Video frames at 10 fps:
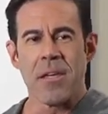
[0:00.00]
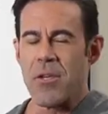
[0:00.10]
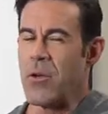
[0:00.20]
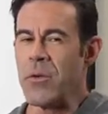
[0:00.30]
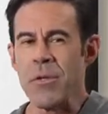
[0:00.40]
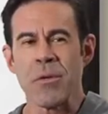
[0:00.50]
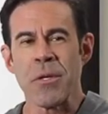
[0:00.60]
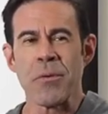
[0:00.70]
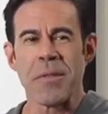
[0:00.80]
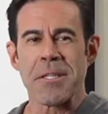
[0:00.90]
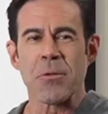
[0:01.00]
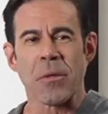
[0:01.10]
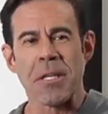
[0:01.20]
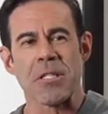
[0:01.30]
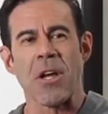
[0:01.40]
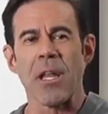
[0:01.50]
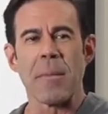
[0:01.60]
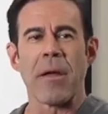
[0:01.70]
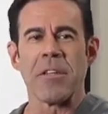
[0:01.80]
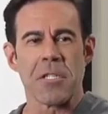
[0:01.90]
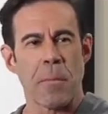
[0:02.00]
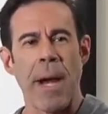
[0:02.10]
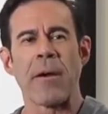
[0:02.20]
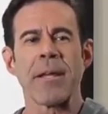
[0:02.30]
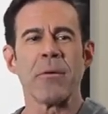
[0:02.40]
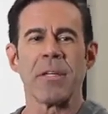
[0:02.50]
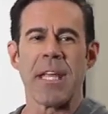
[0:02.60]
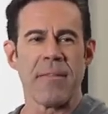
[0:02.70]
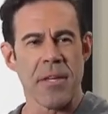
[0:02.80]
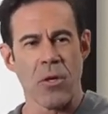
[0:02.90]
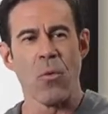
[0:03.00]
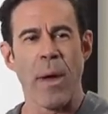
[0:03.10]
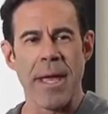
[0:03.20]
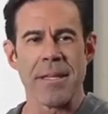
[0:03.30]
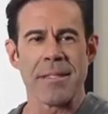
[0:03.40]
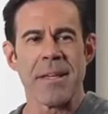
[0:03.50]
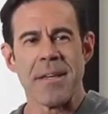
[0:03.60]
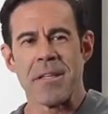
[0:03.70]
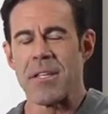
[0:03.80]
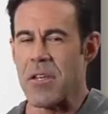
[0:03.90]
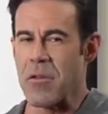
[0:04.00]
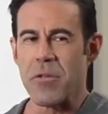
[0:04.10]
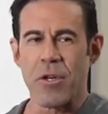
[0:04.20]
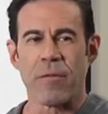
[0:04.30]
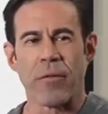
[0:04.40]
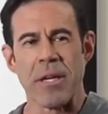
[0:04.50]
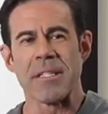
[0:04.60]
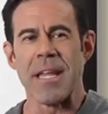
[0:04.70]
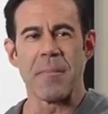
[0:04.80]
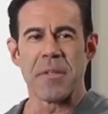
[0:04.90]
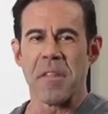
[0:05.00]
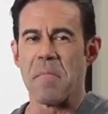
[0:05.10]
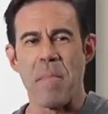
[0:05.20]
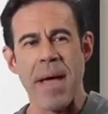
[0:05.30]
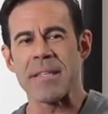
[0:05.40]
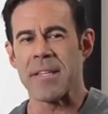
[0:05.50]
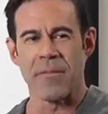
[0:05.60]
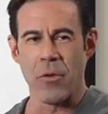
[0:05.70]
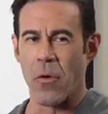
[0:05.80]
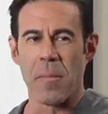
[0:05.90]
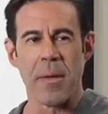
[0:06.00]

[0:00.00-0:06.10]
You do you. This is what this is all about, inspiring you and giving you ways to use your FreeStep to the best of your